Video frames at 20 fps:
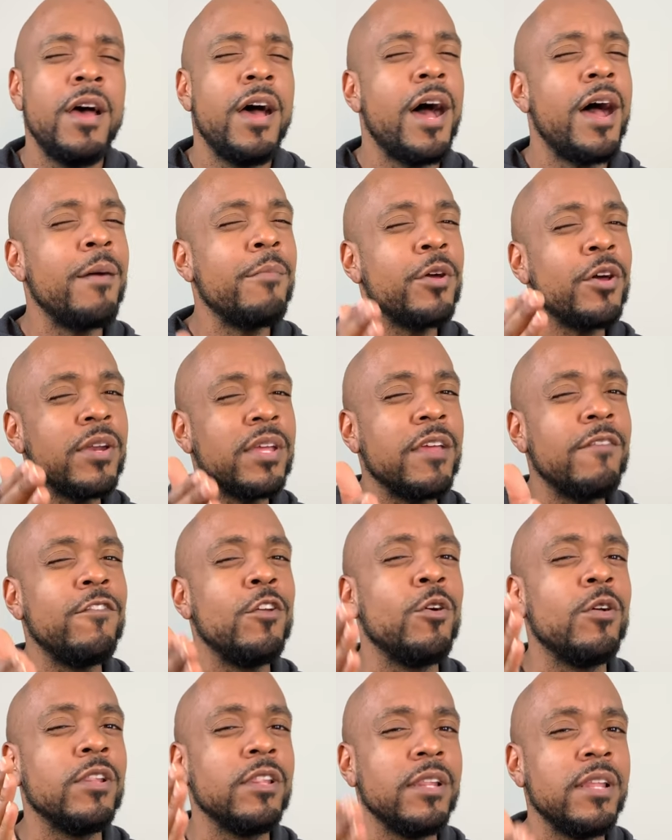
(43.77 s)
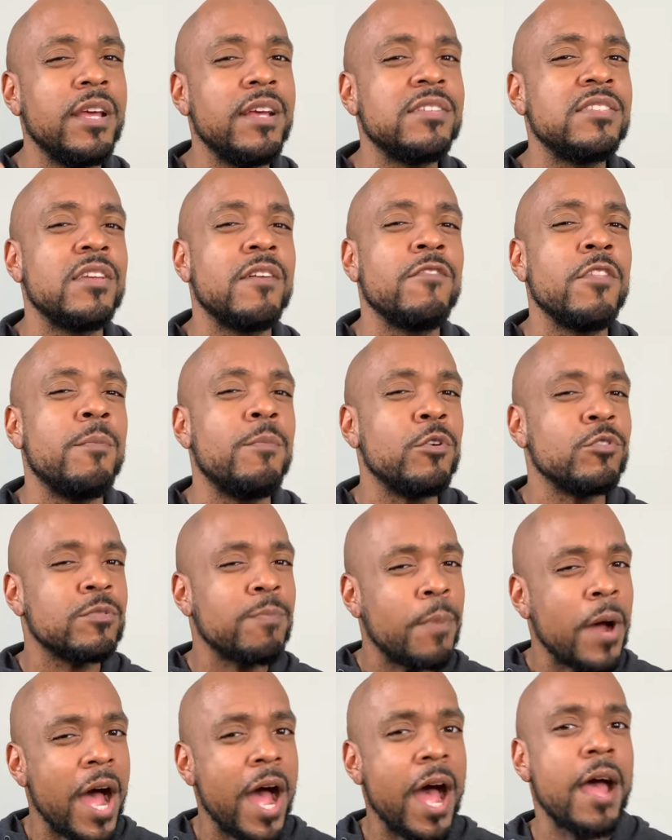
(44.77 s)
I'm going to give you a list of the
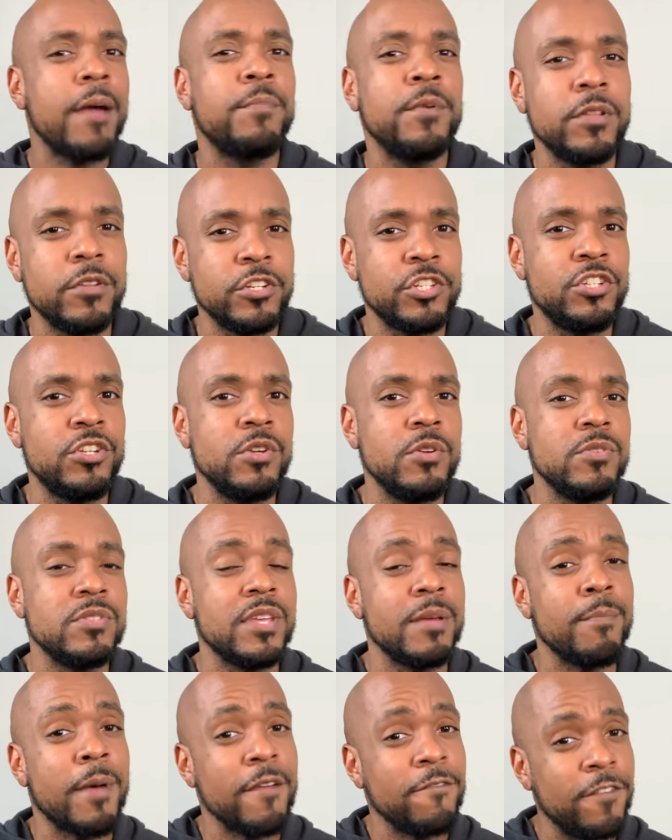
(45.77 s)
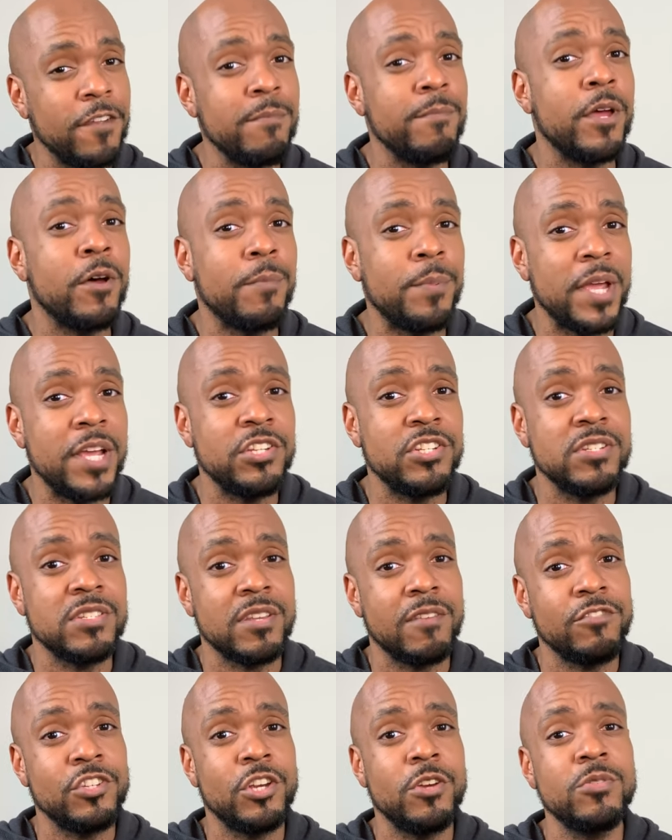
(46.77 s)
most popular shoes that my female patients
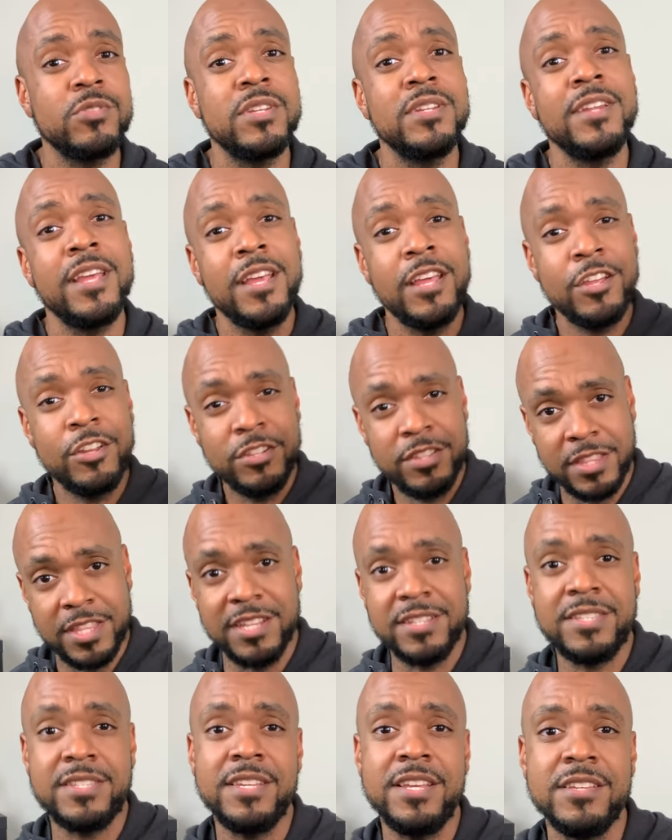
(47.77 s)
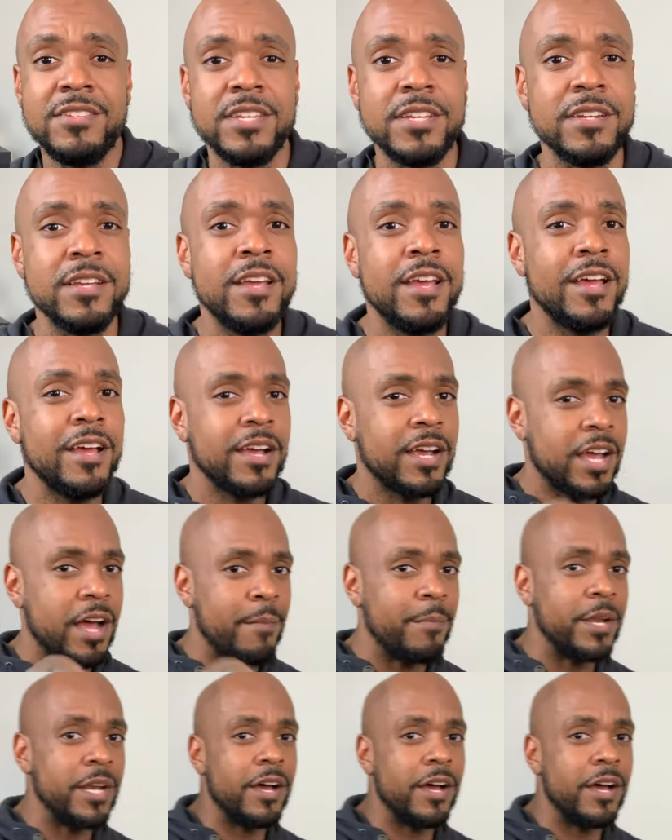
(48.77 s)
have chosen this season coming